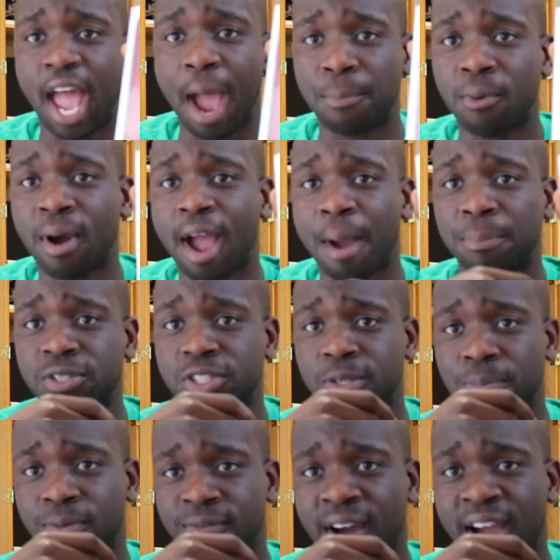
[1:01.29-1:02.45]
Apple happens to
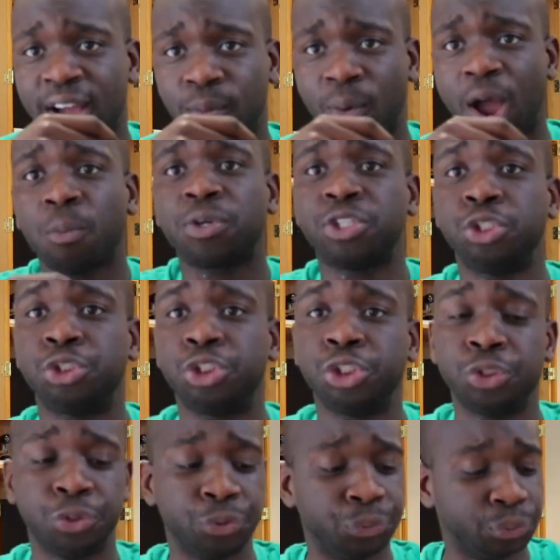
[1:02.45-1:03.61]
provide, why would you
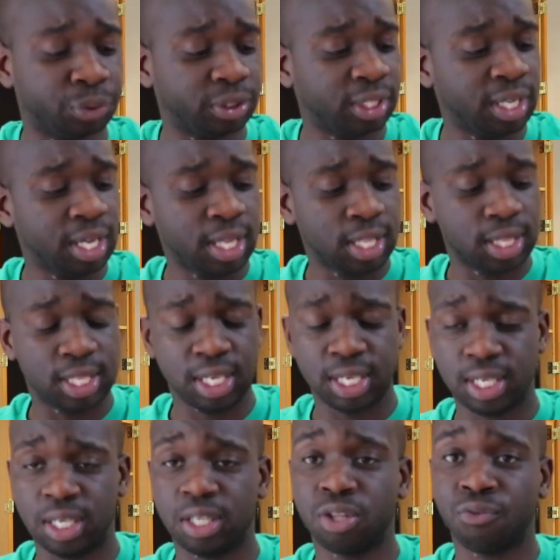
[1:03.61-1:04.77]
choose
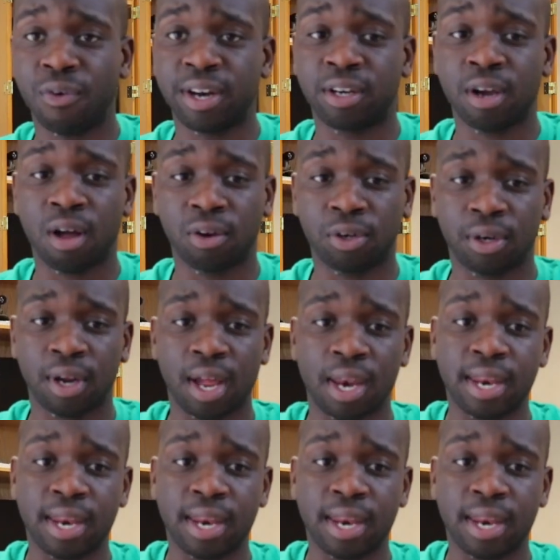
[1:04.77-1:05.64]
the red color?